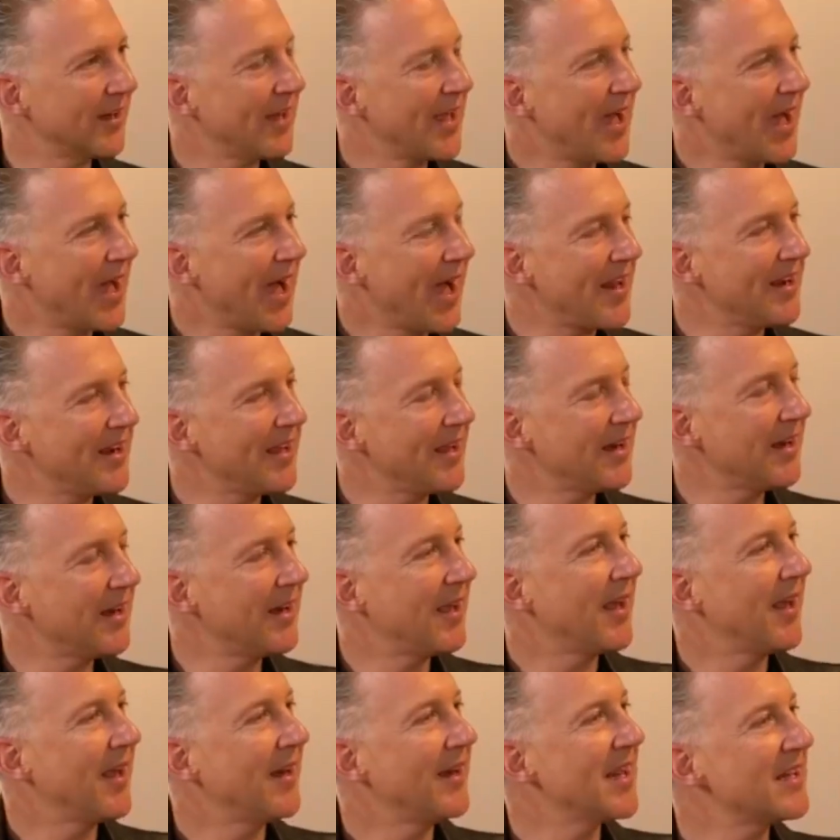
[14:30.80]
And
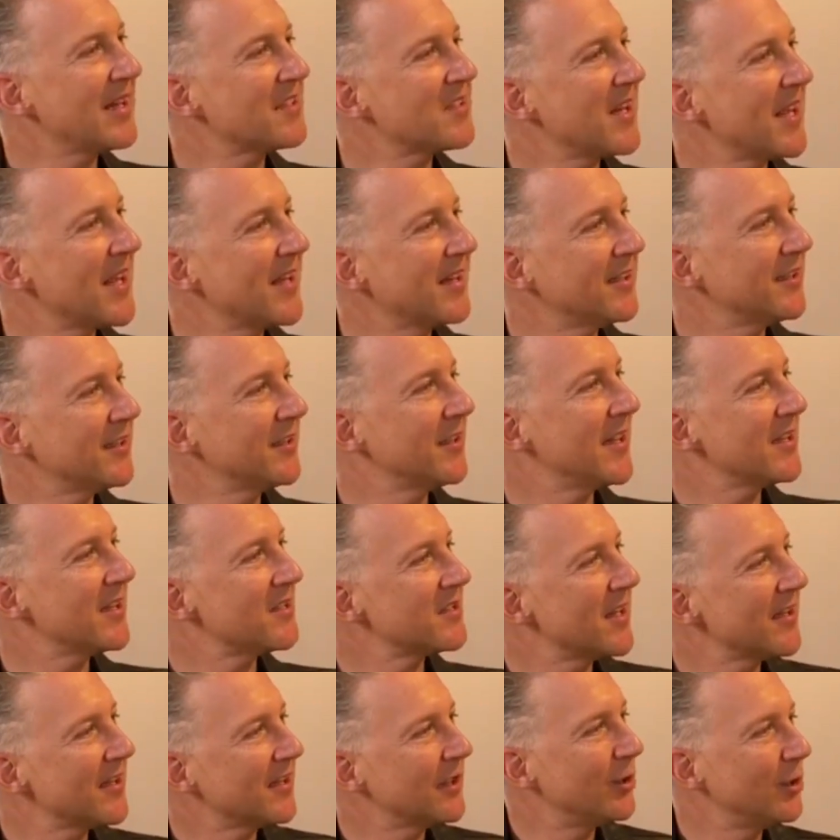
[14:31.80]
let's take
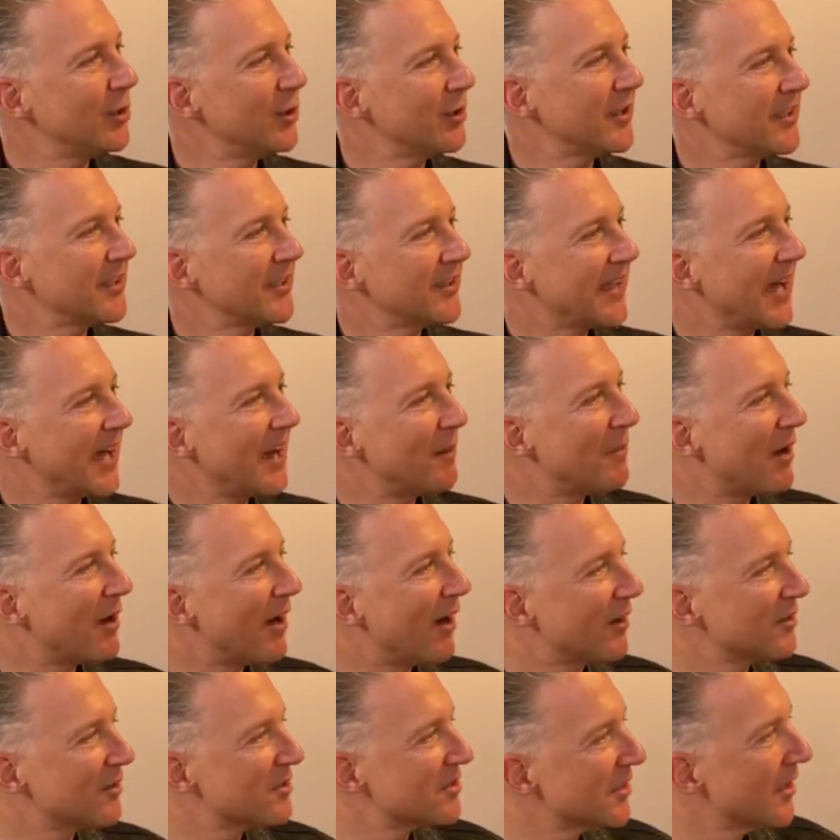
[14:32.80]
a look at that
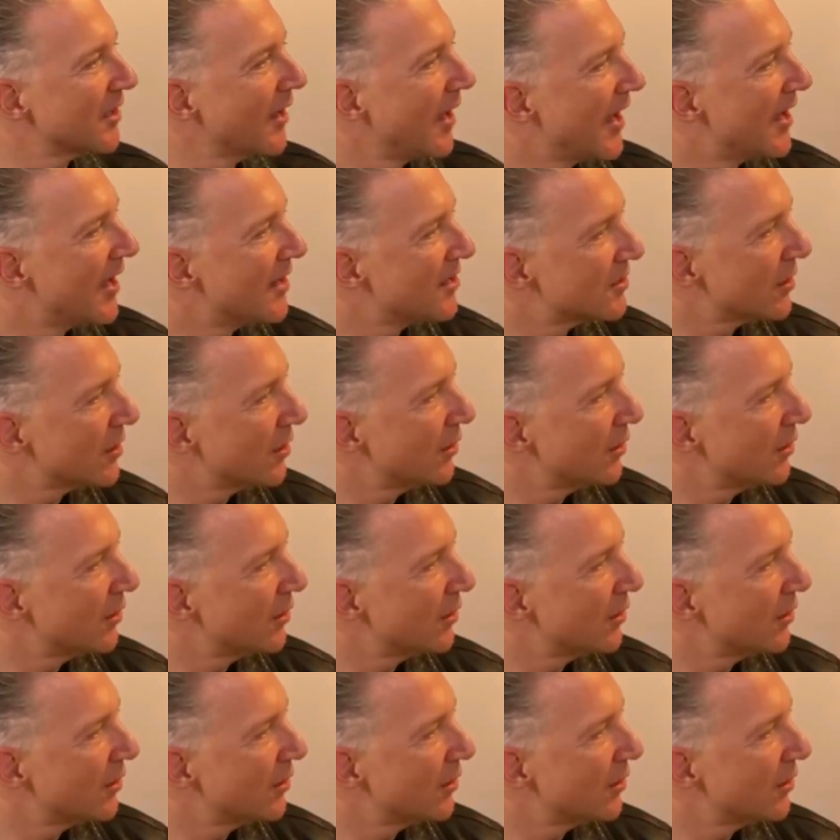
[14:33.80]
mask. So